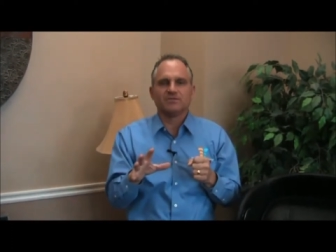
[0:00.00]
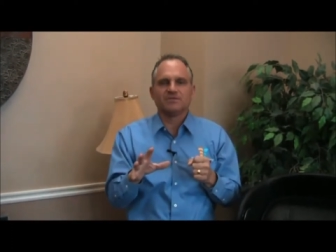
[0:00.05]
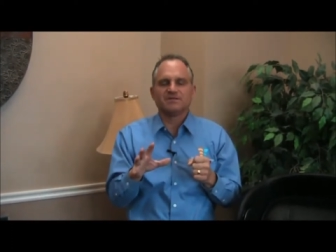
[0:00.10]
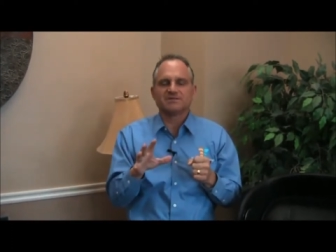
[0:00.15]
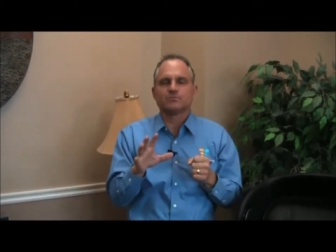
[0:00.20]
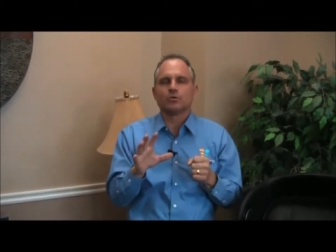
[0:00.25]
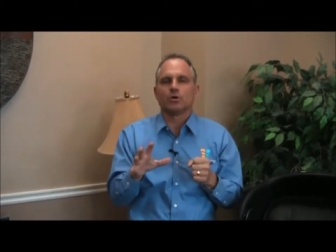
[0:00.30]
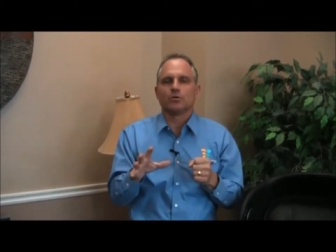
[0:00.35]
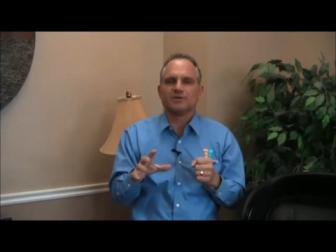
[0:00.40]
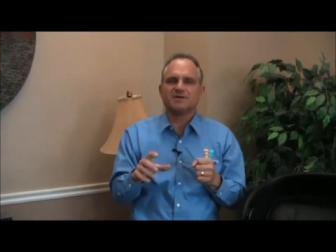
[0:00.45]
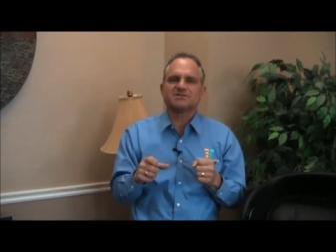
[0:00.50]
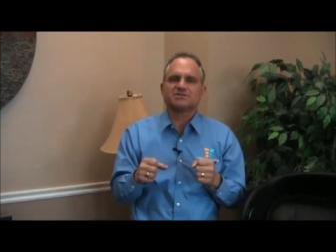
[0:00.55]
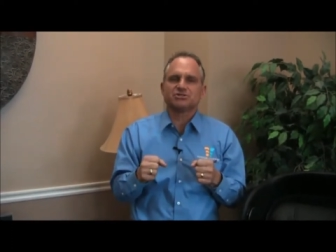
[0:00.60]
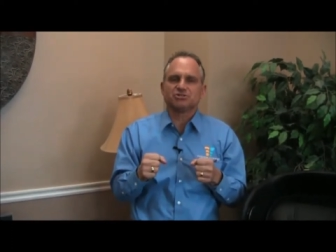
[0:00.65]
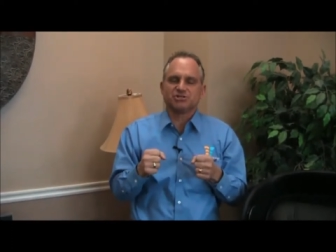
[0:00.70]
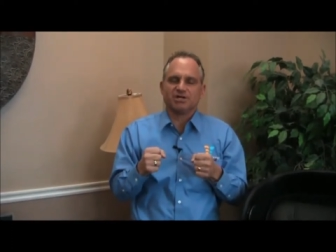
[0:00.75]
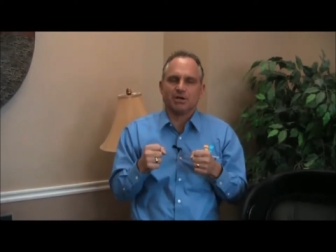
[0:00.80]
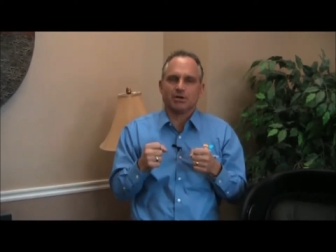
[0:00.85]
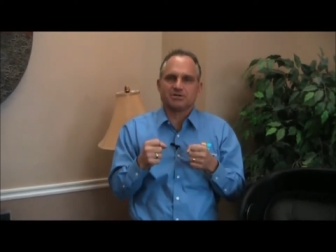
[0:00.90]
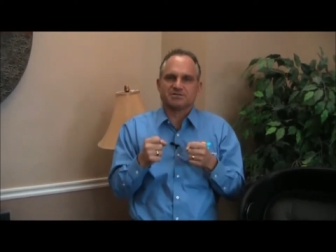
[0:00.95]
these more recent
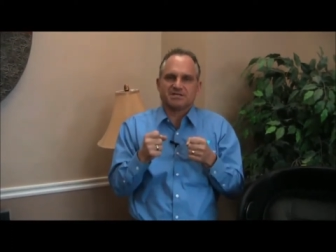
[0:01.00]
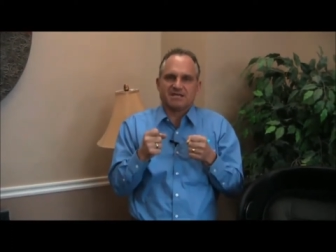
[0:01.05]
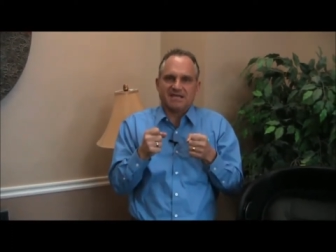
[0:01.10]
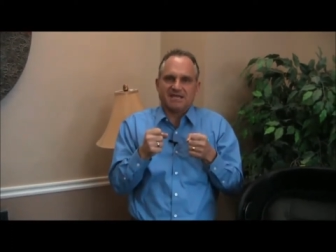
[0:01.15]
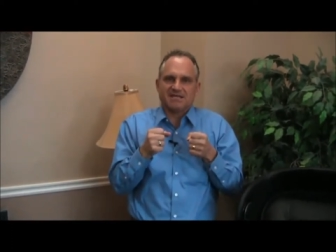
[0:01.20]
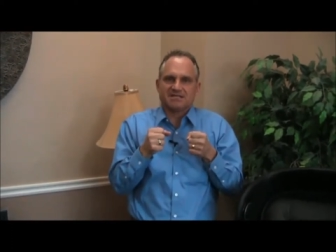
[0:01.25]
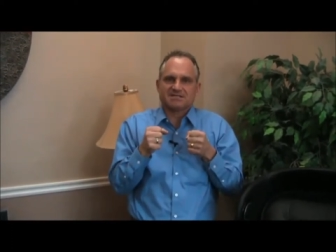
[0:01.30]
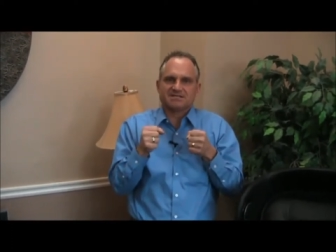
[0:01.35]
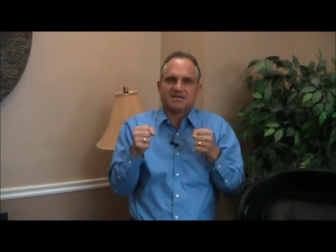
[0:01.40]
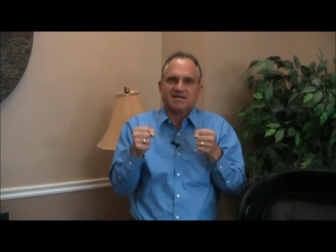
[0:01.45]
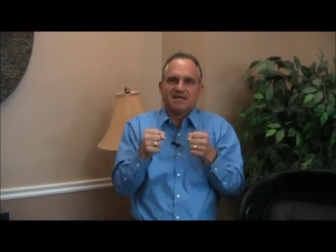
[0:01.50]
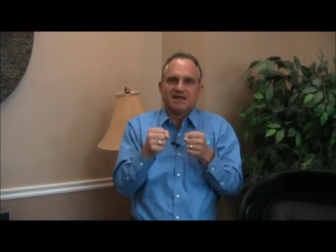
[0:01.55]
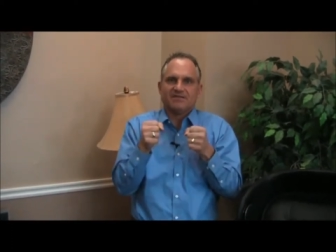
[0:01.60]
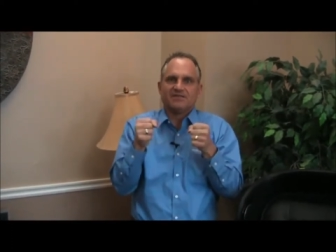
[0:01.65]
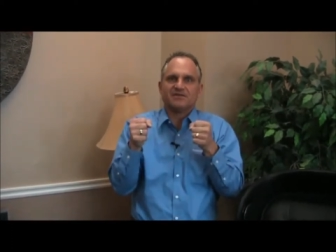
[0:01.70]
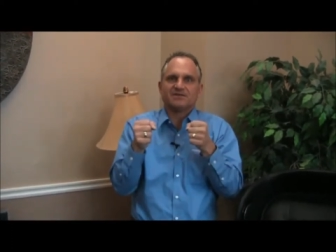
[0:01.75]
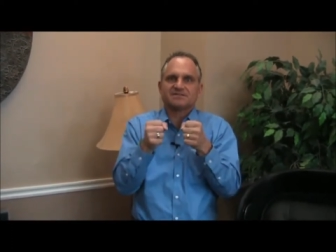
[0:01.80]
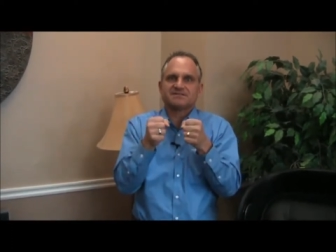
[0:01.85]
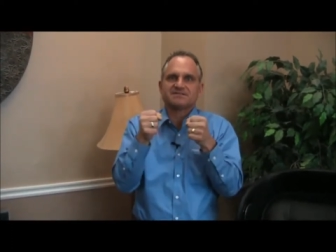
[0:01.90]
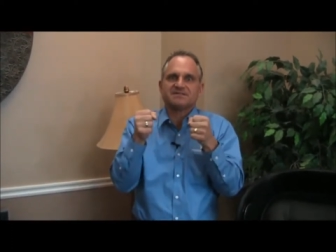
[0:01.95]
chairs is
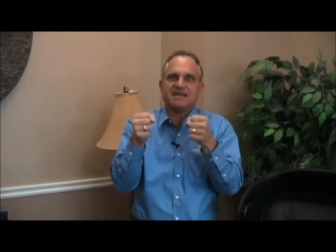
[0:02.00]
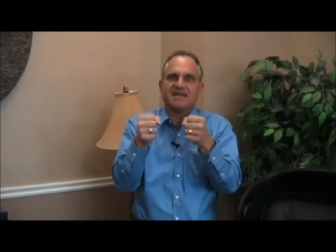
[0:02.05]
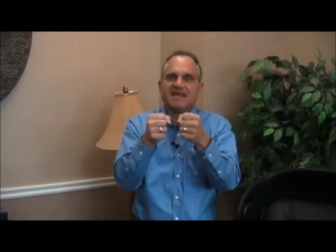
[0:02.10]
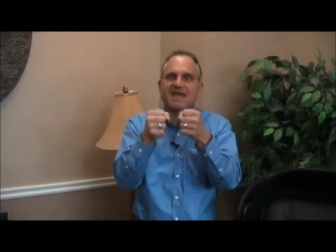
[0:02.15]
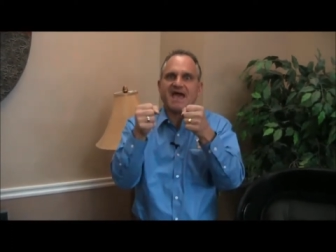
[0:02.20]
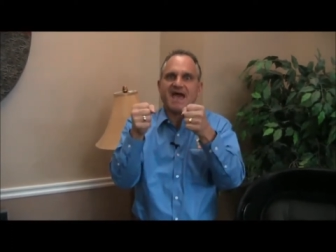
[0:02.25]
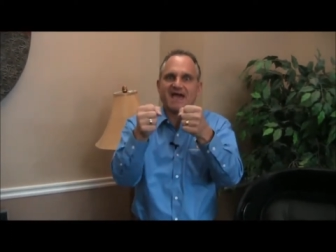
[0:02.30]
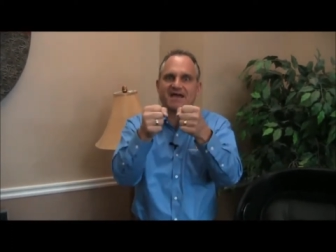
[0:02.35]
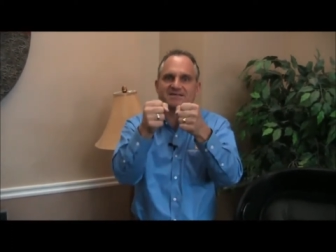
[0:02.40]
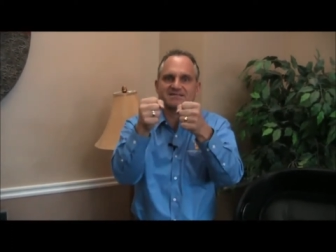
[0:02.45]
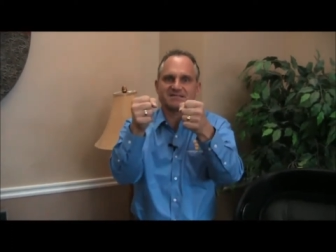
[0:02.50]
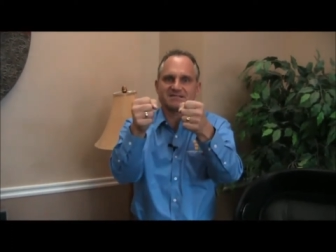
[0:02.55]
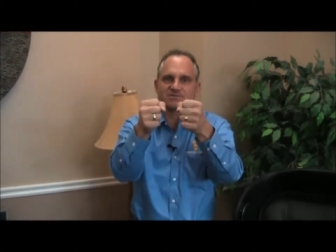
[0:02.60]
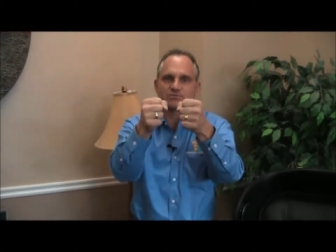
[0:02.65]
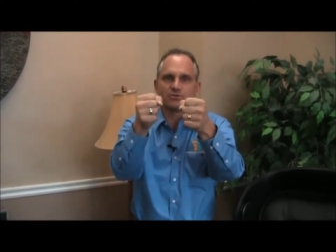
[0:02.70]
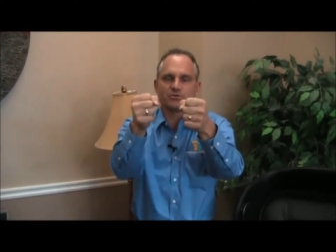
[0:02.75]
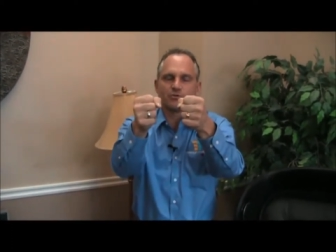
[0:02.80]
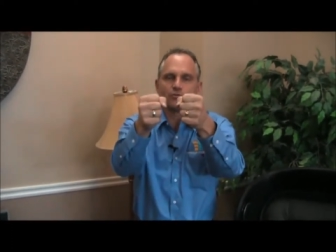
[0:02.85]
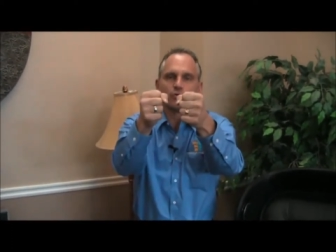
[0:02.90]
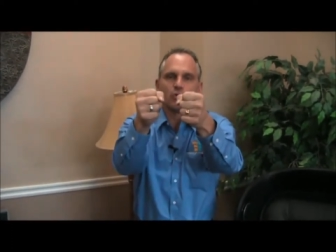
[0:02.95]
the z-axis
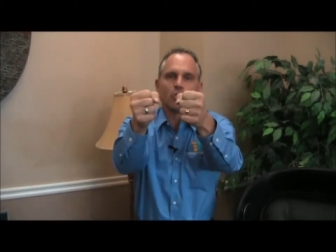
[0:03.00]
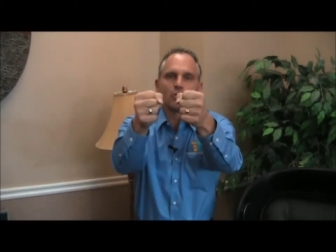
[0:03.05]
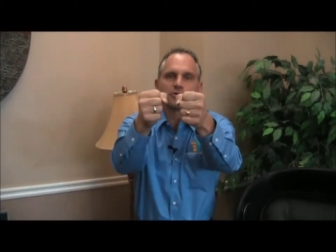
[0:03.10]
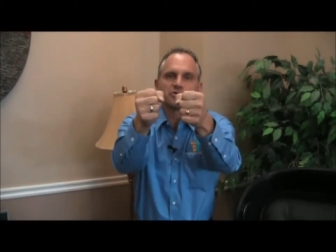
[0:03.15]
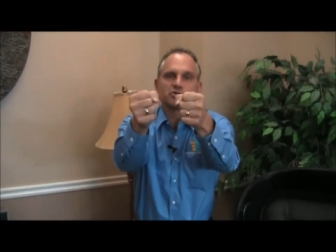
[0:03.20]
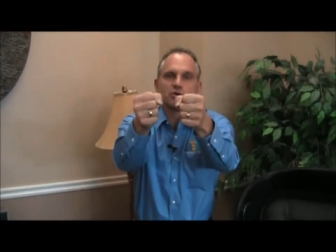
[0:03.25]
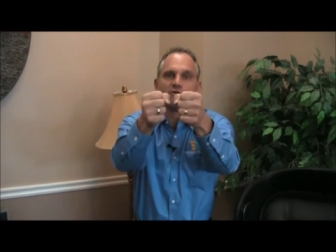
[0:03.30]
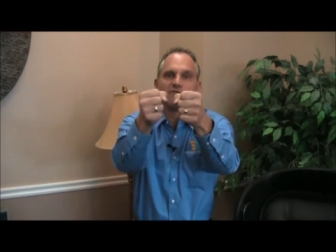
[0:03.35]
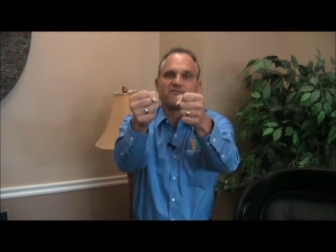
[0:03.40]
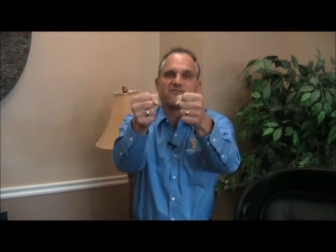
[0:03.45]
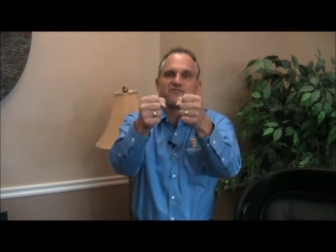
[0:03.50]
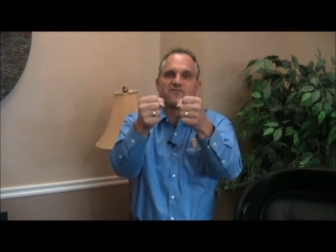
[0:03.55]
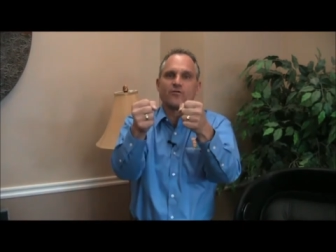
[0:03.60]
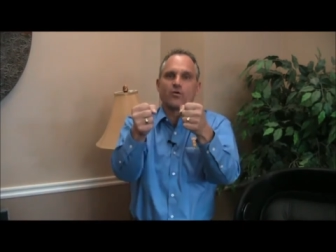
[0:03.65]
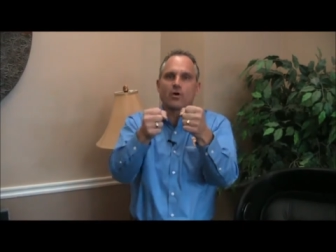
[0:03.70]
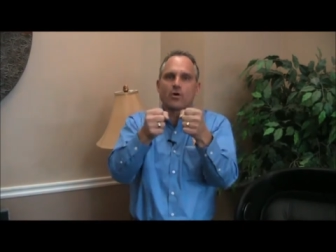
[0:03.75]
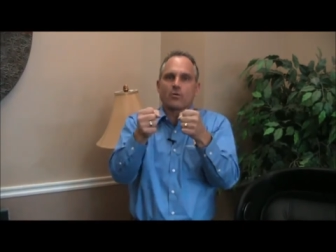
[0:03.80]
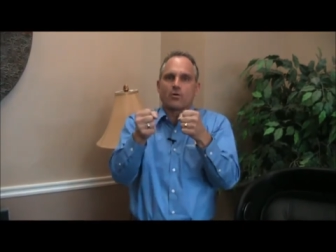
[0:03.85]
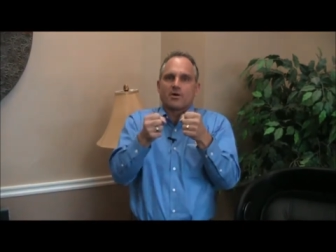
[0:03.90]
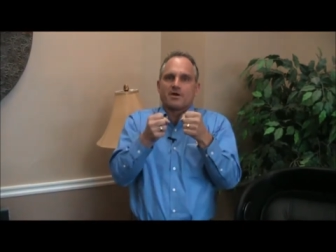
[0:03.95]
where the rollers go
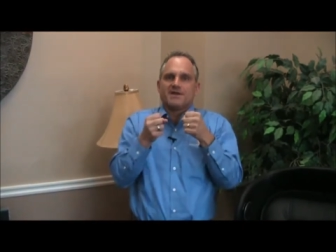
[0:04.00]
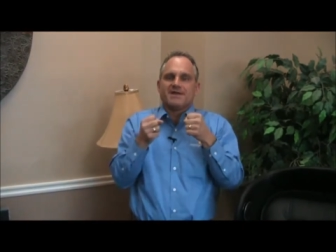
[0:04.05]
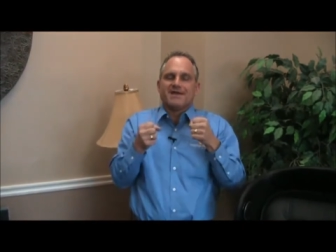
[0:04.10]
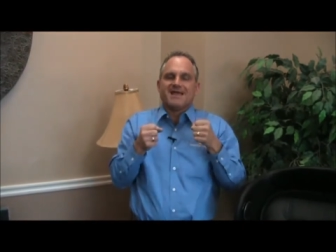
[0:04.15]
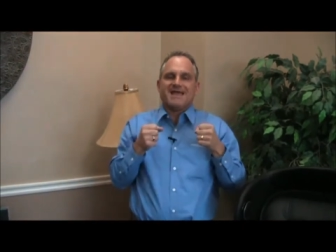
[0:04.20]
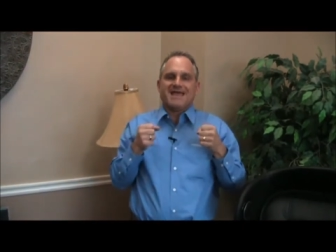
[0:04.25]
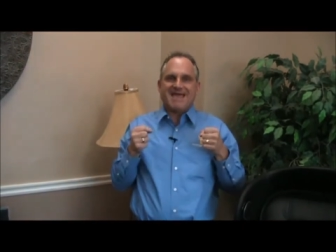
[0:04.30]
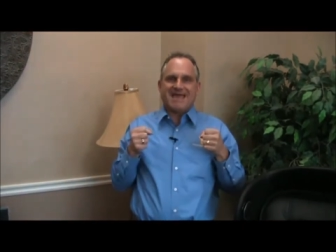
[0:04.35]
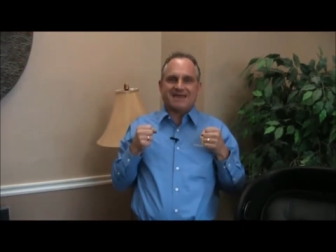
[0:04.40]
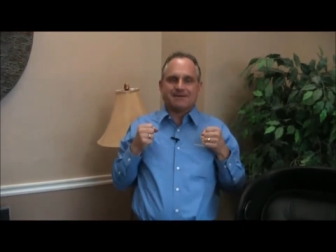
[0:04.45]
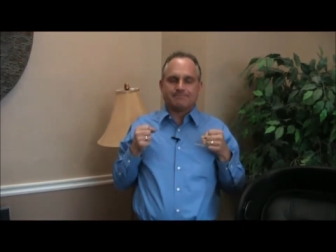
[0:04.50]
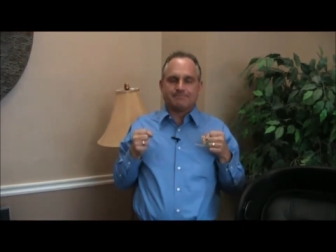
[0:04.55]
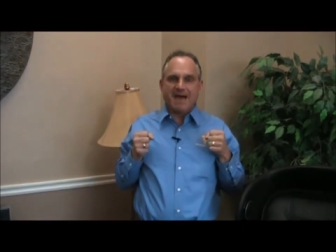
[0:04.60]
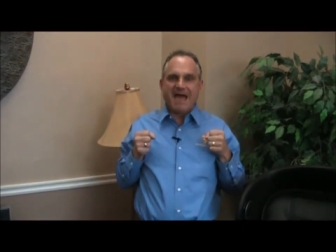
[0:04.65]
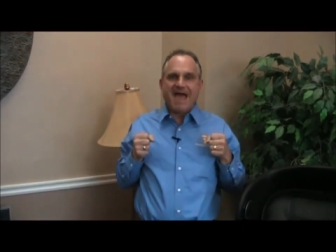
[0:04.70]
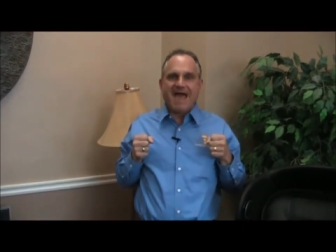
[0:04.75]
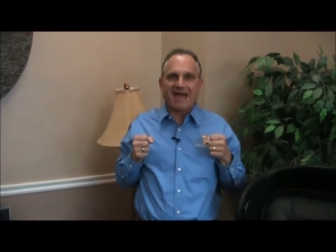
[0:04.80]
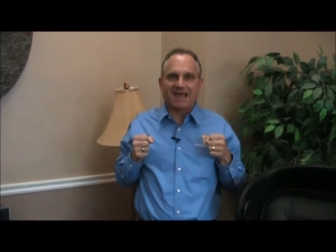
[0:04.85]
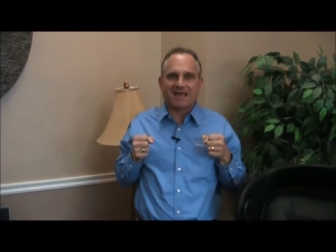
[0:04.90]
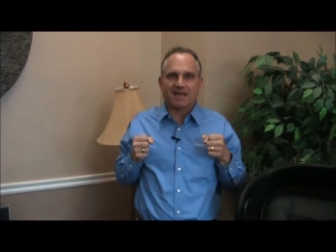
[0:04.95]
forward and
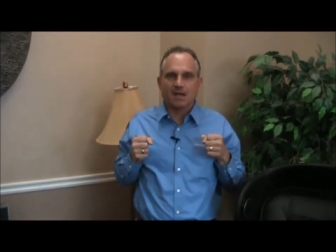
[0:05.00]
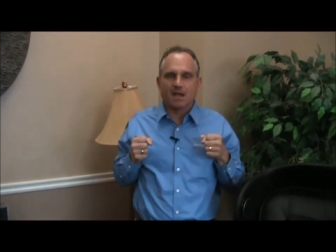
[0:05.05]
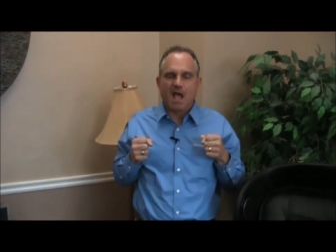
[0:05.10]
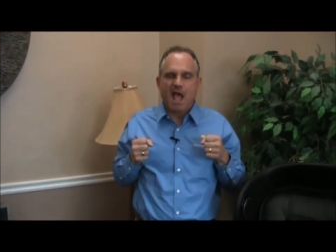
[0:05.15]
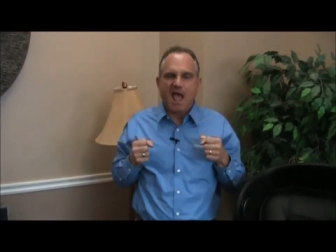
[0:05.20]
back.